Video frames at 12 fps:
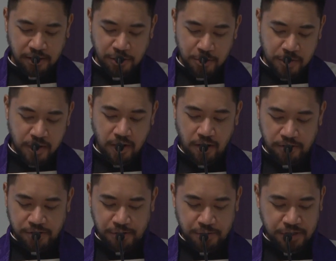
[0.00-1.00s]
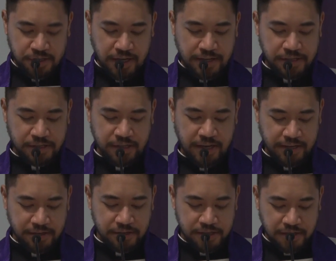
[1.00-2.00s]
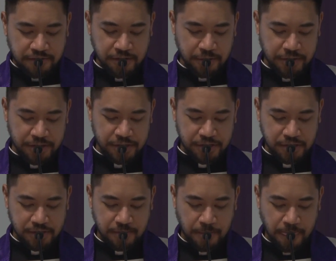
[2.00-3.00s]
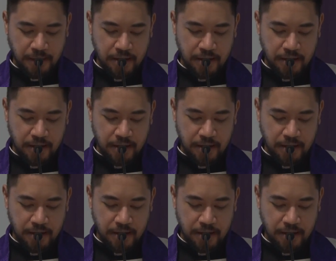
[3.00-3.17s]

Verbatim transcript: Luke also cites Satan's influence